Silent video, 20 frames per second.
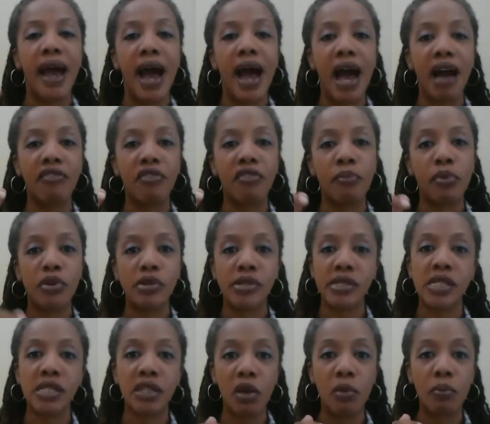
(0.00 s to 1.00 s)
have the
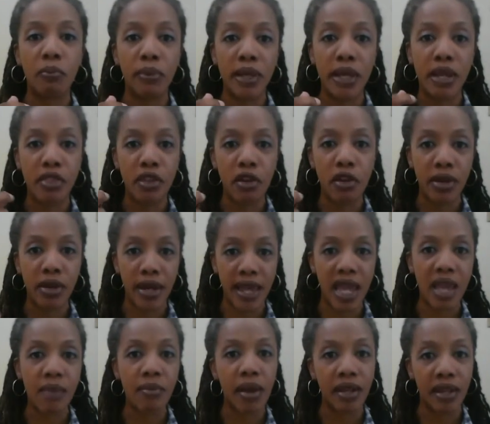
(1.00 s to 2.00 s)
persons complete their
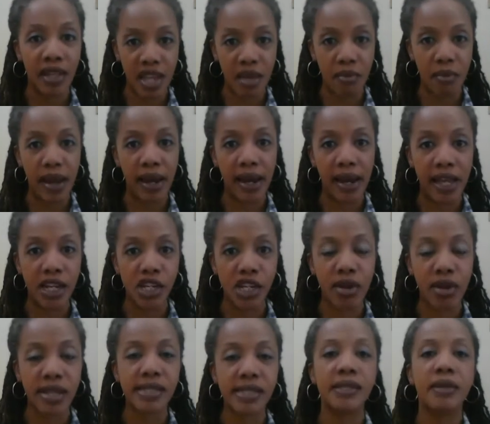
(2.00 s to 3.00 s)
name and email
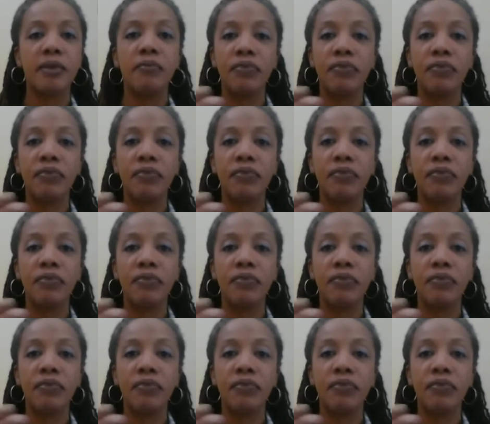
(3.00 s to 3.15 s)
address,